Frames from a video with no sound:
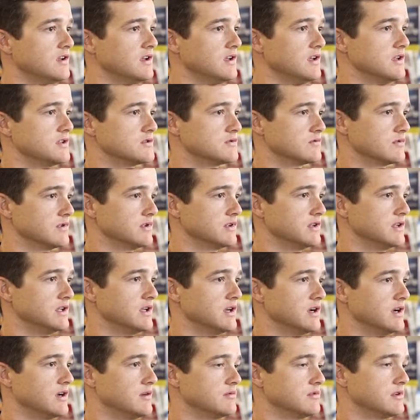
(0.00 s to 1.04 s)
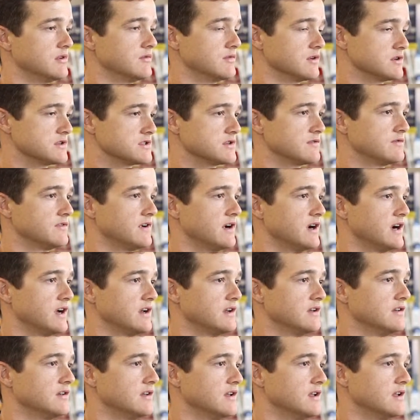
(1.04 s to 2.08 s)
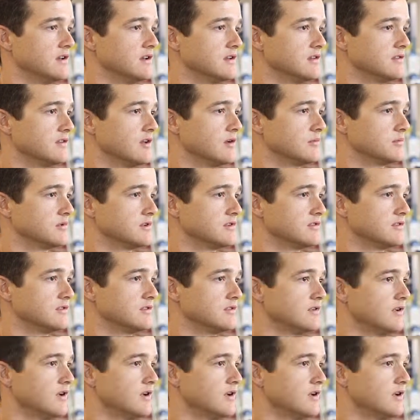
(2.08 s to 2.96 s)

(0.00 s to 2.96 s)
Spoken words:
It's really diversified and it's helped us